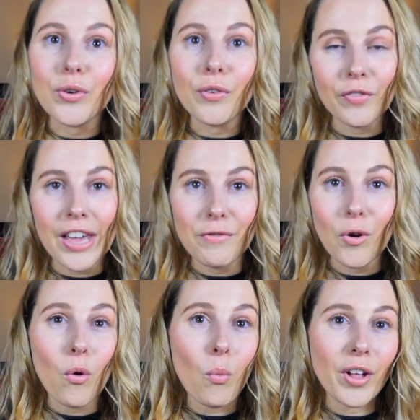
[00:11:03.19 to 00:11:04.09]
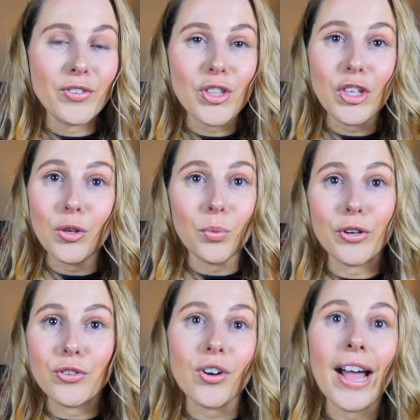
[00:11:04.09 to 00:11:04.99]
your favourite or ones that you
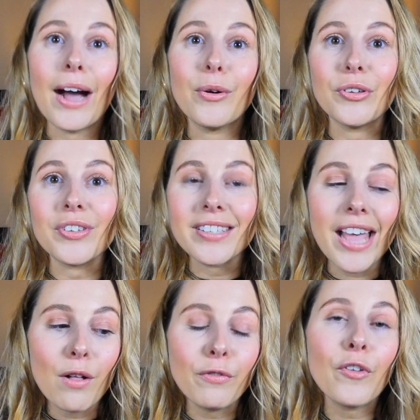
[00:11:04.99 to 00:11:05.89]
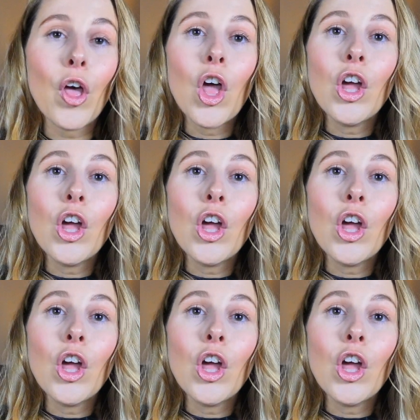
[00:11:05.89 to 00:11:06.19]
want to try out yourself.